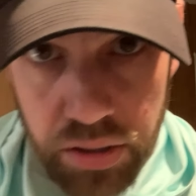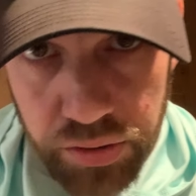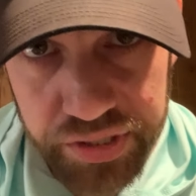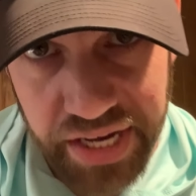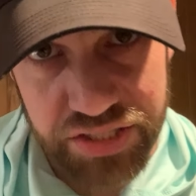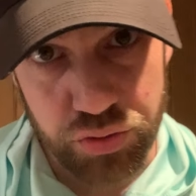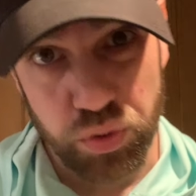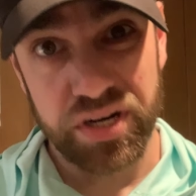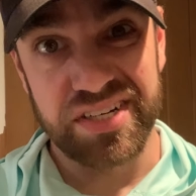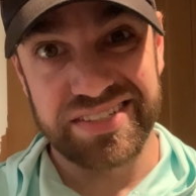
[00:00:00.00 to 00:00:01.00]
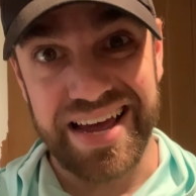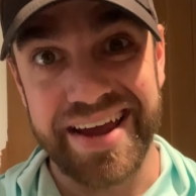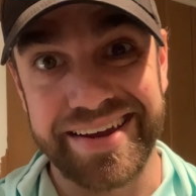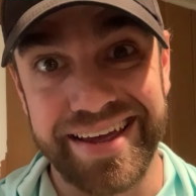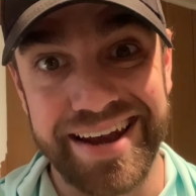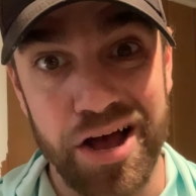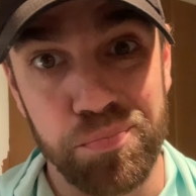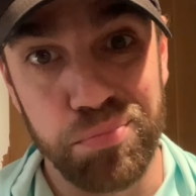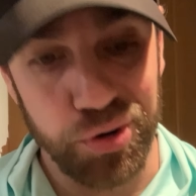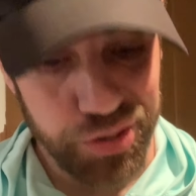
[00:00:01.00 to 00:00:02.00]
Okay, so we're gonna tie an
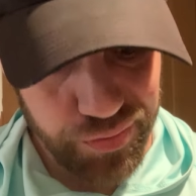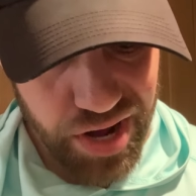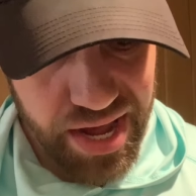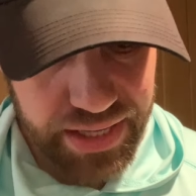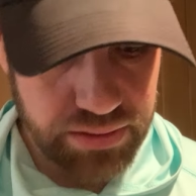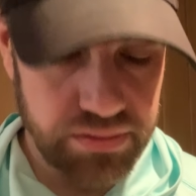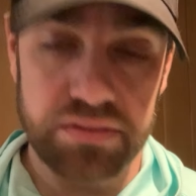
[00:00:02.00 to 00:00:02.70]
Alberto knot.